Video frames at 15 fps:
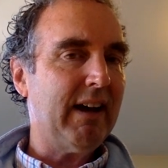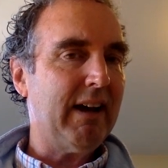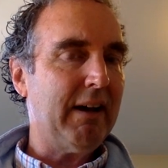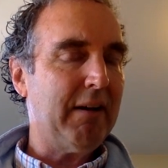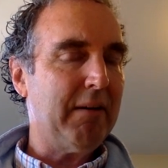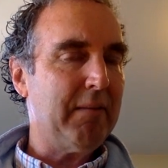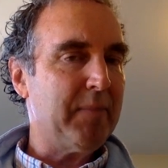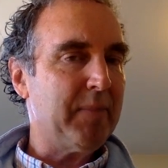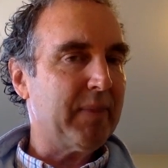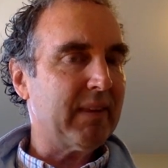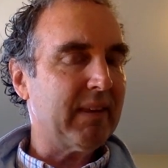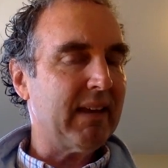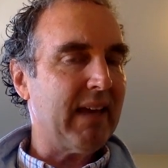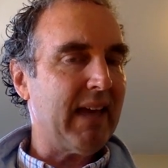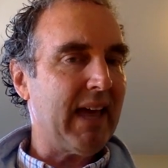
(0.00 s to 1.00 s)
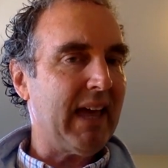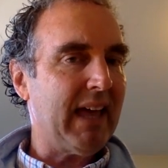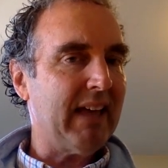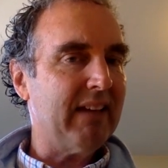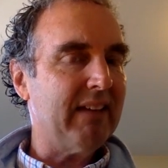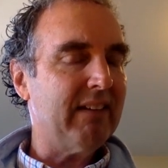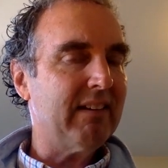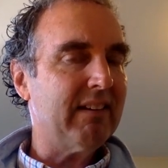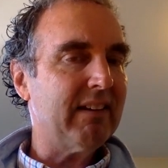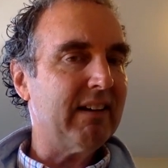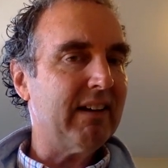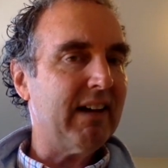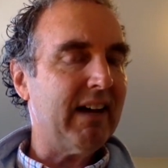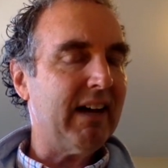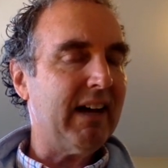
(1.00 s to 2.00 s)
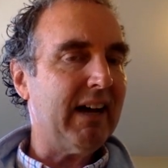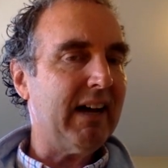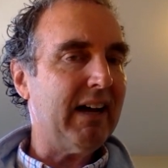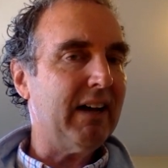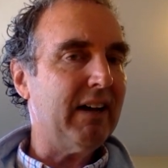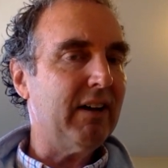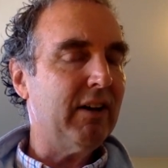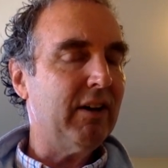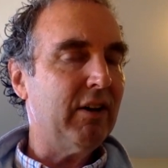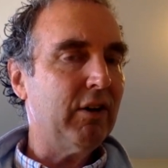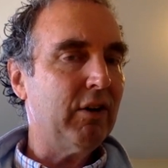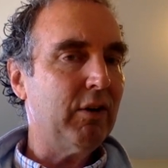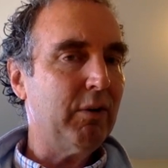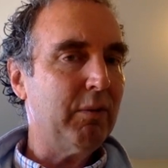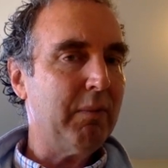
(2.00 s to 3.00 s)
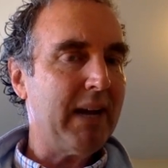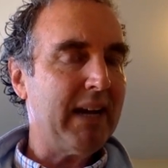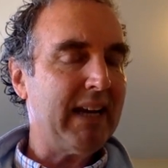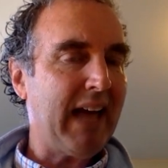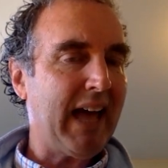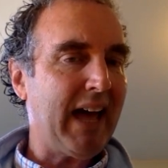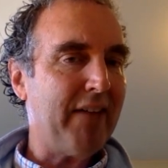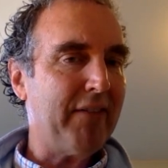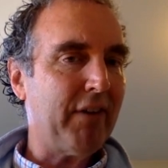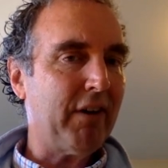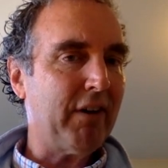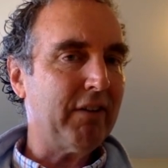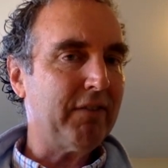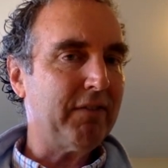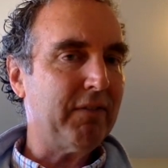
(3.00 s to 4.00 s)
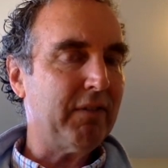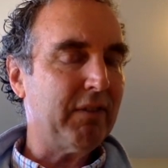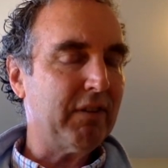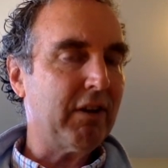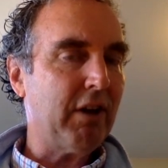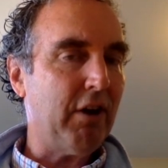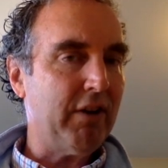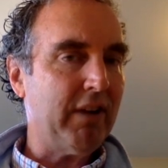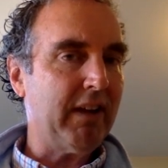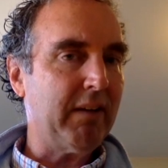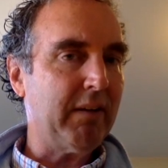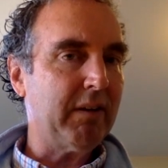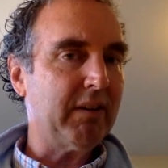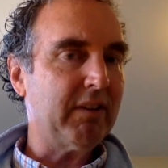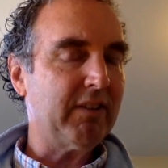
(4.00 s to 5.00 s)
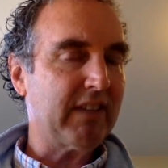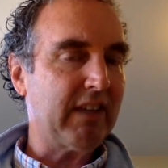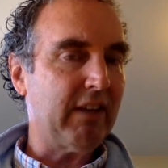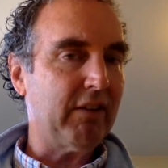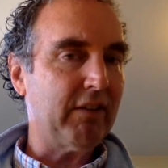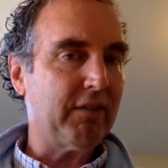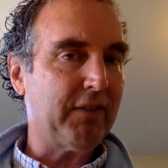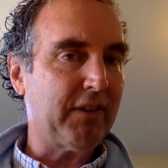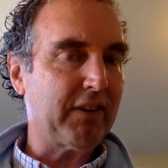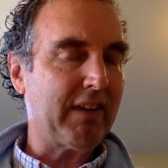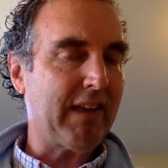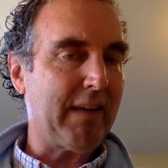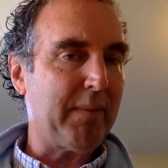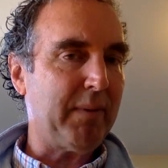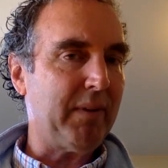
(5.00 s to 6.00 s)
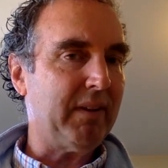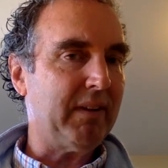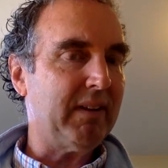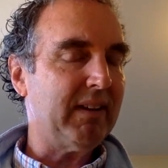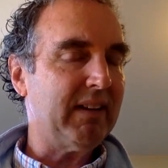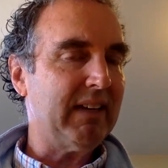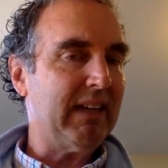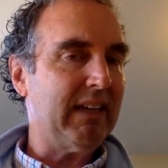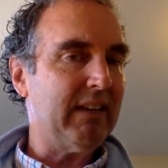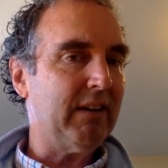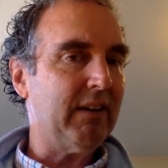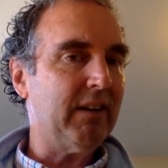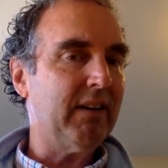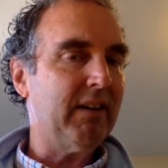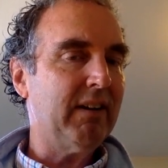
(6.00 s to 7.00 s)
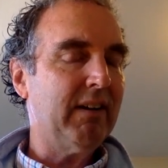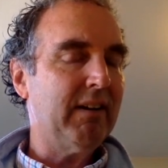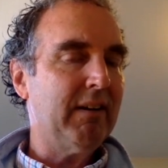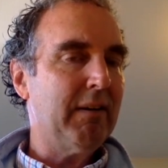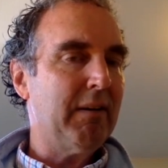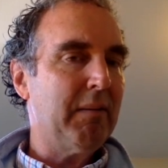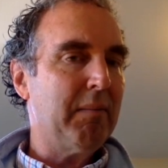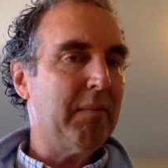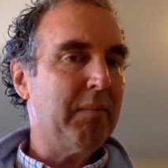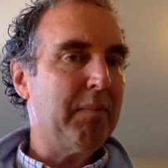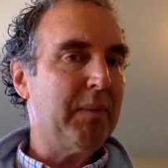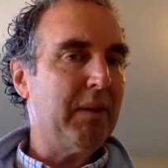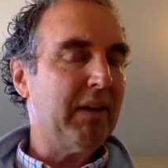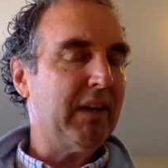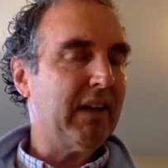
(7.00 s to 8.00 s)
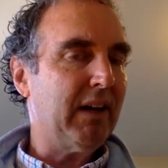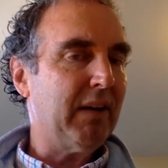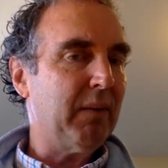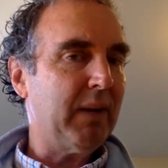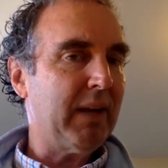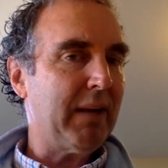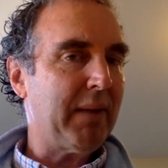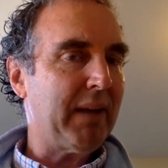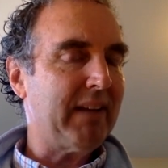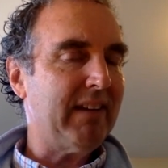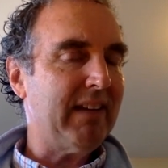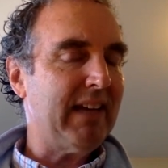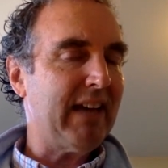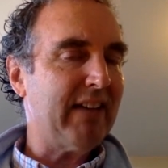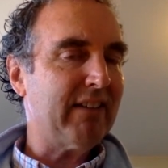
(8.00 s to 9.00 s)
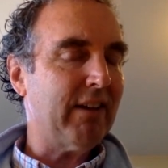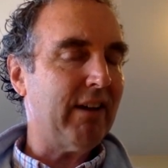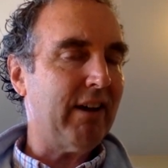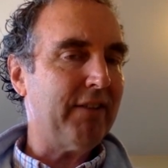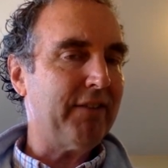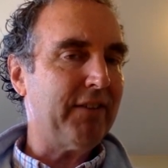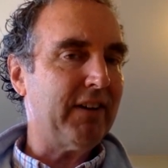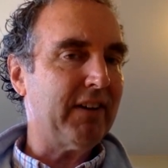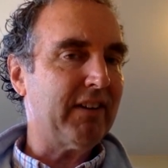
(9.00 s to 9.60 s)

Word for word: um, and uh, who might have art coding skills, for example, either building on what MIT has to offer